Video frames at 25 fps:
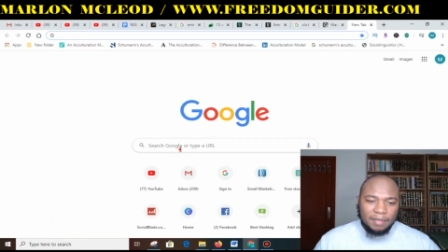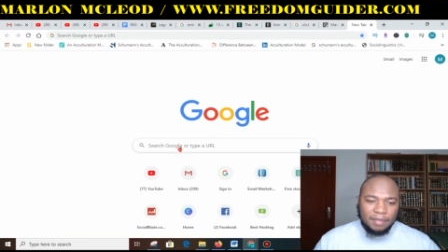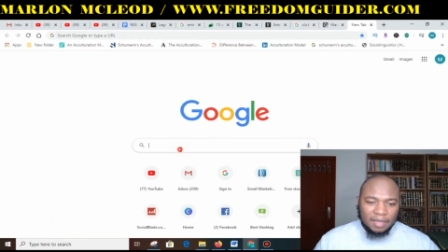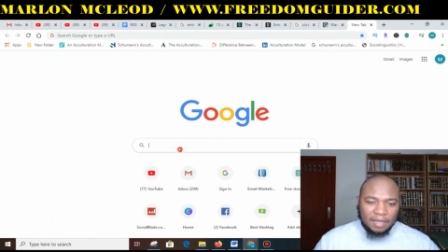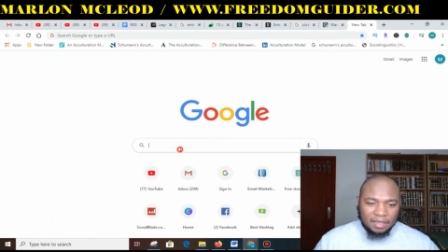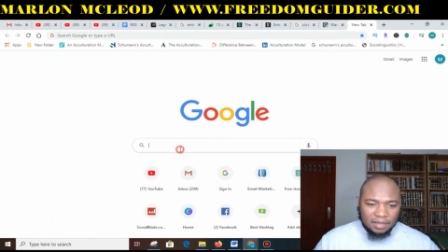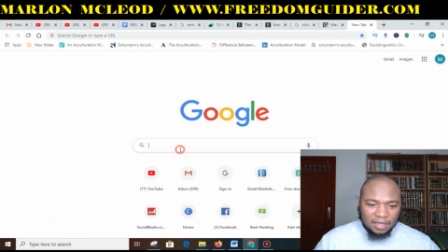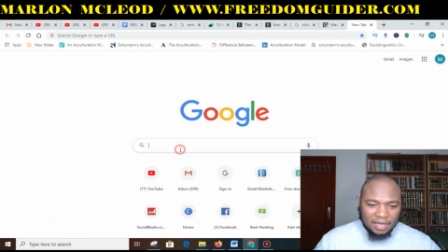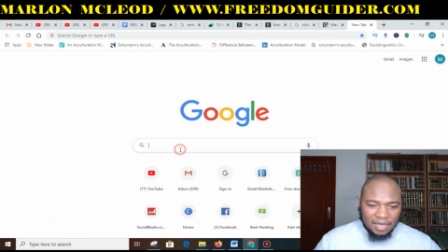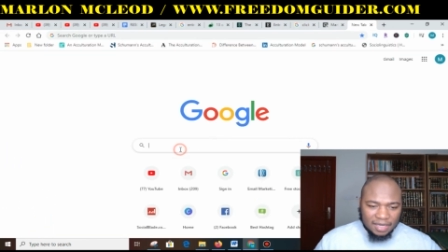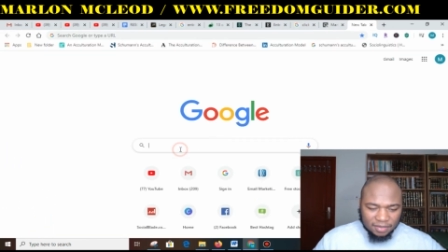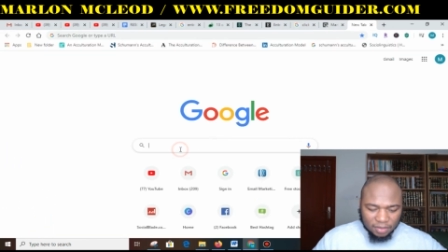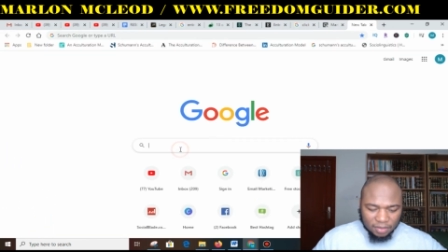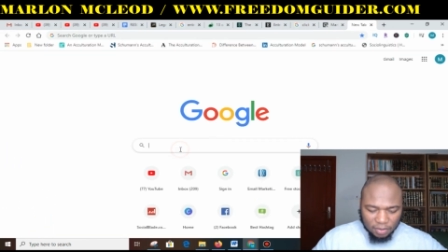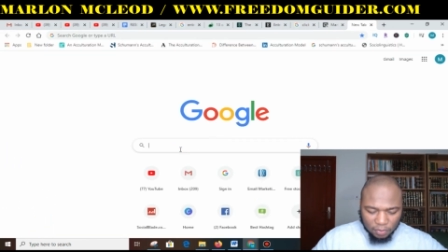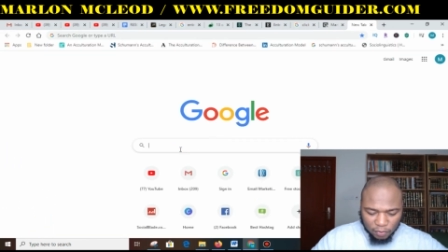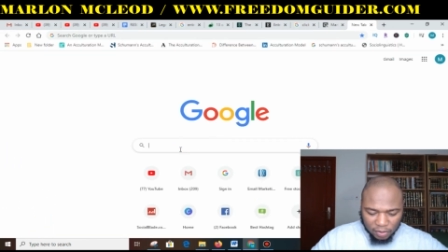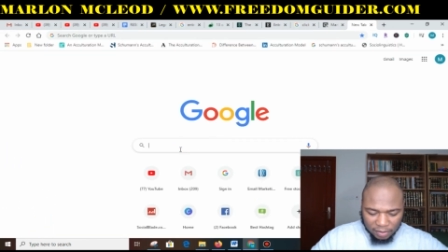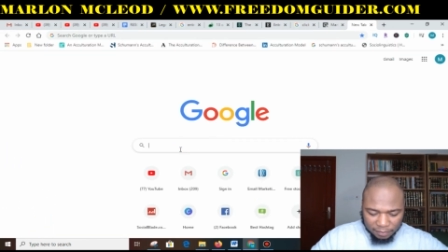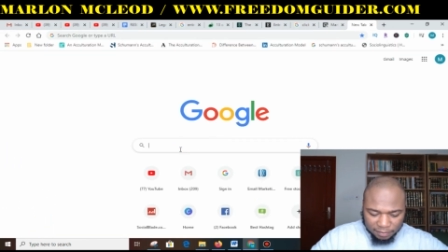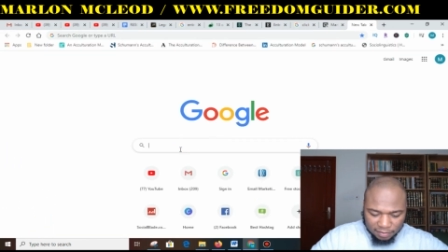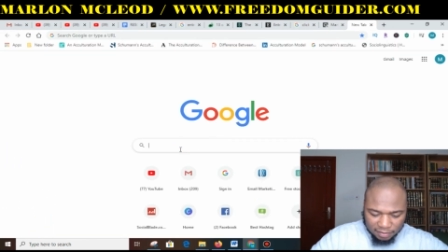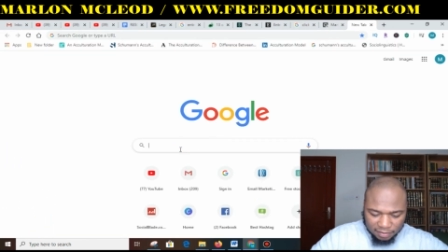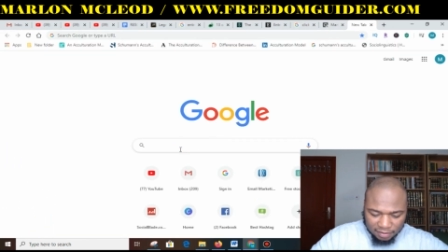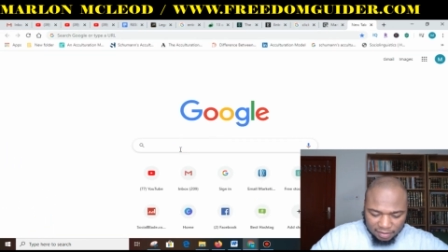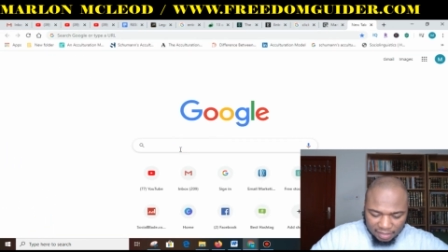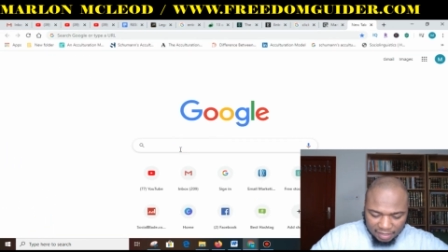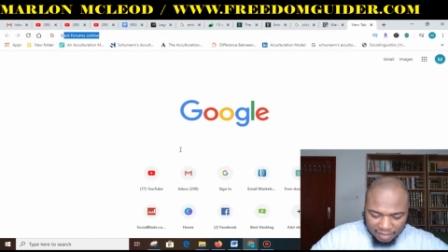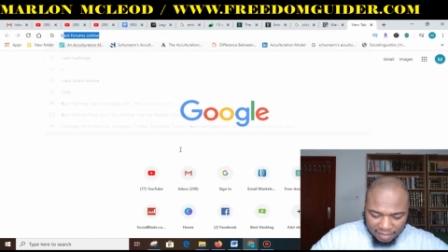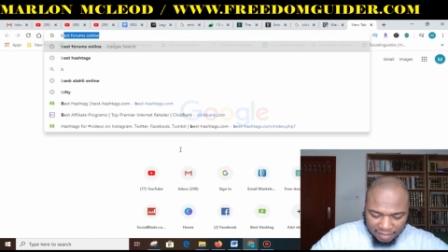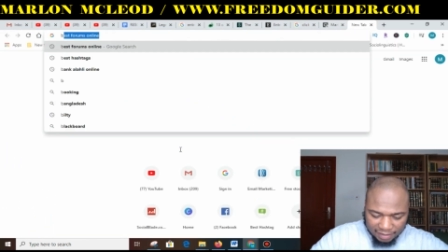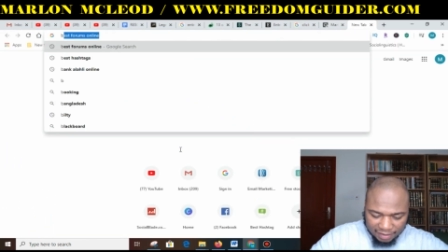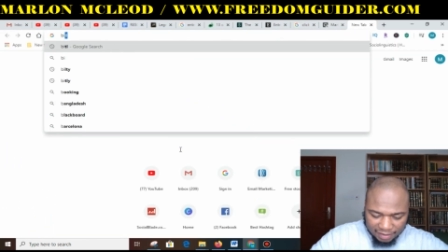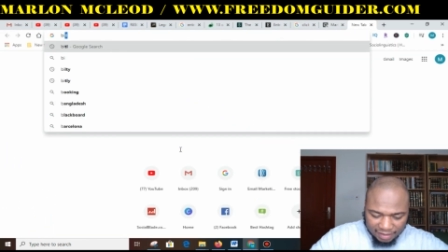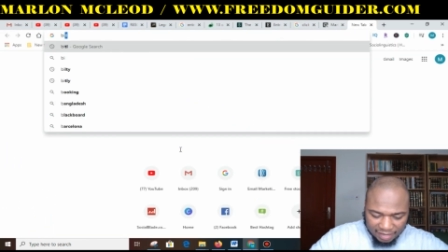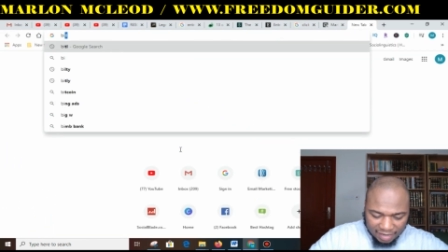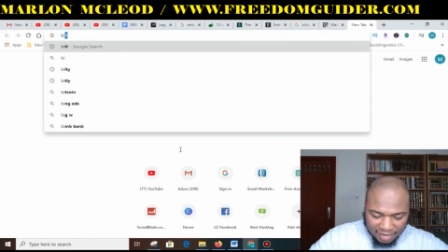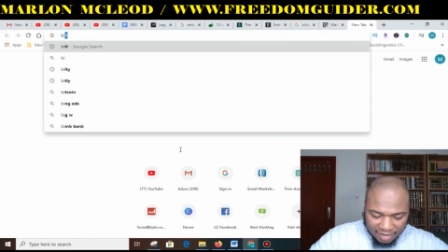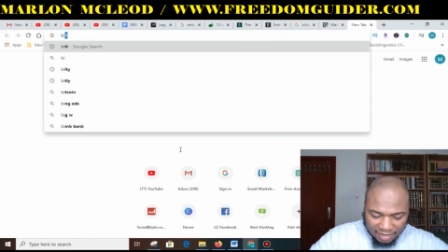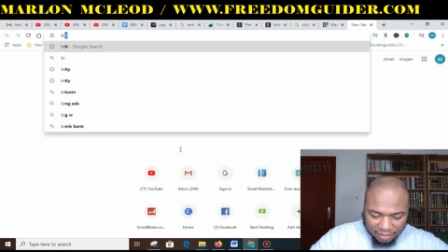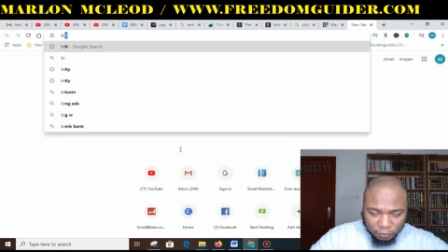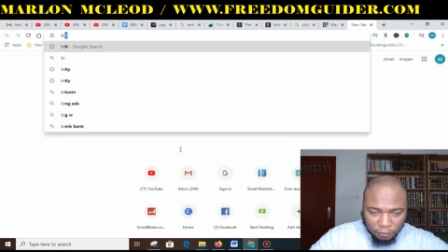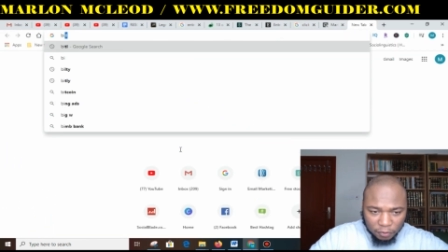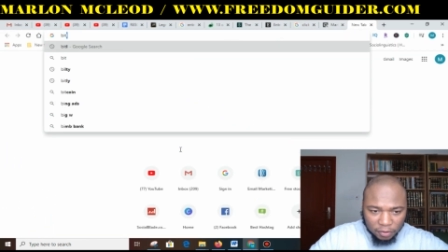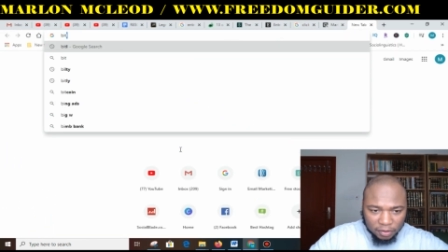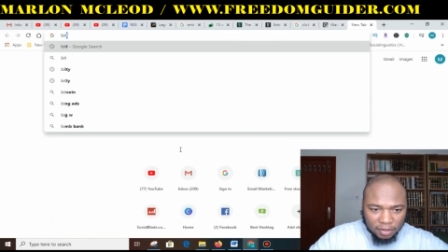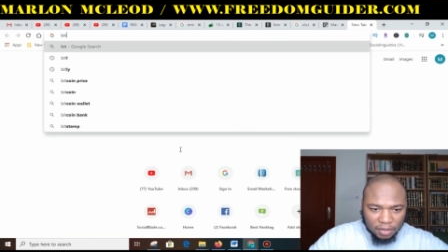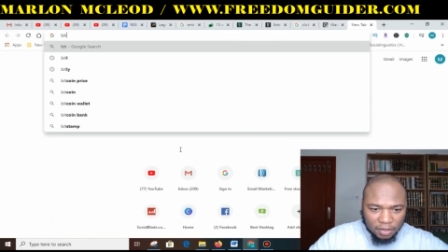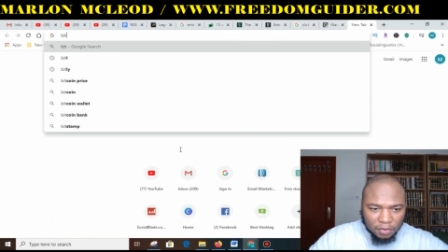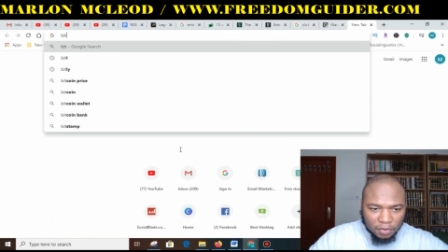Bitly is a website that
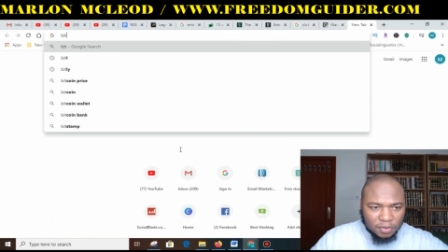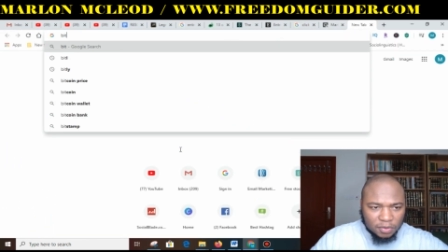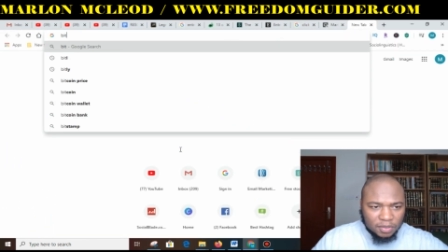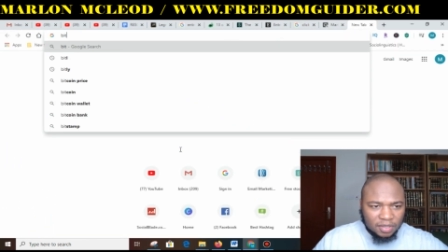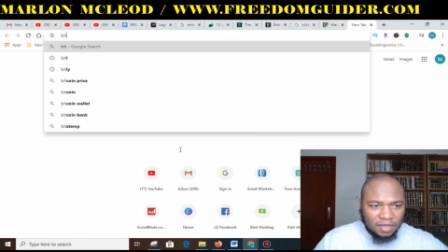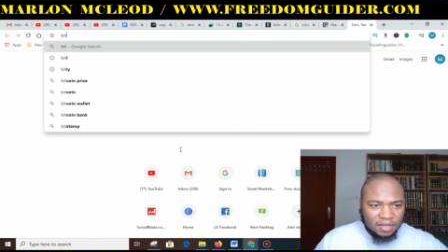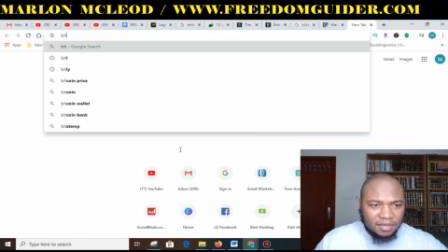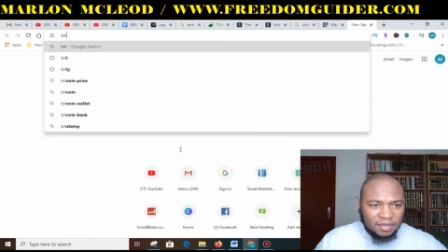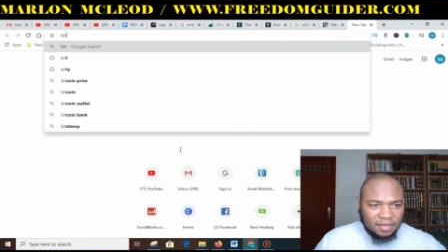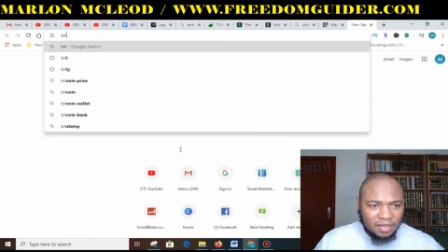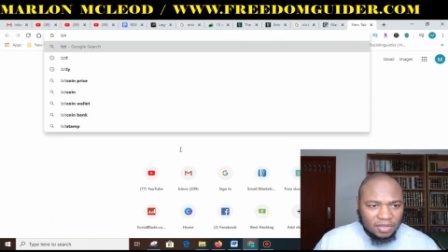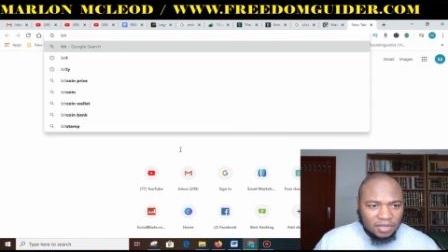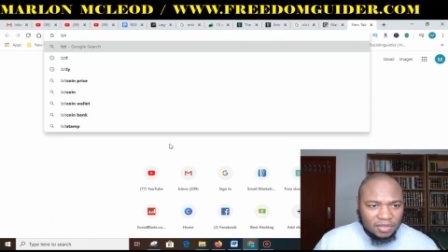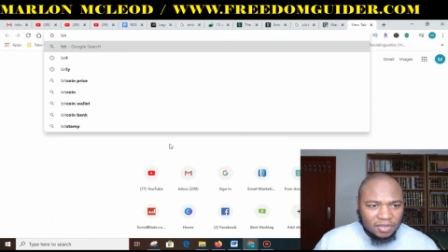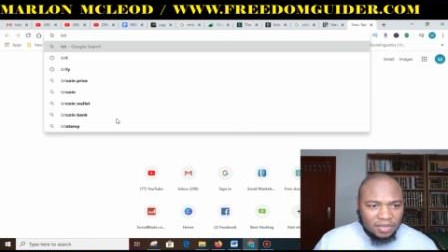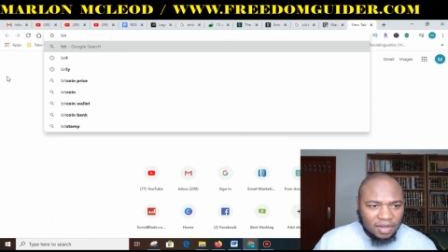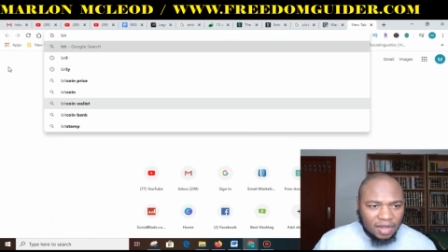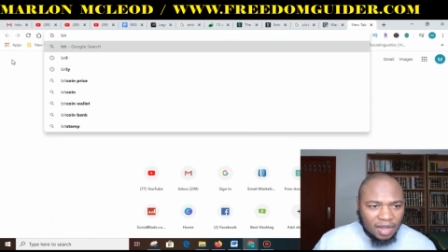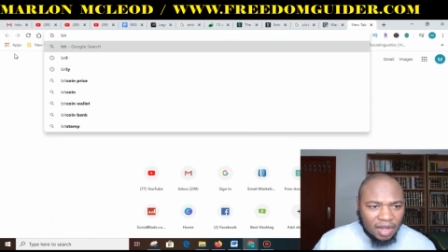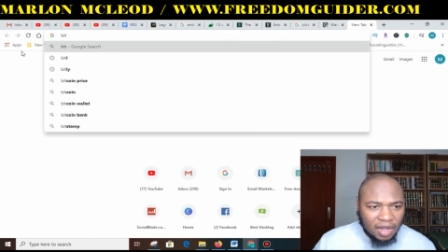reduces these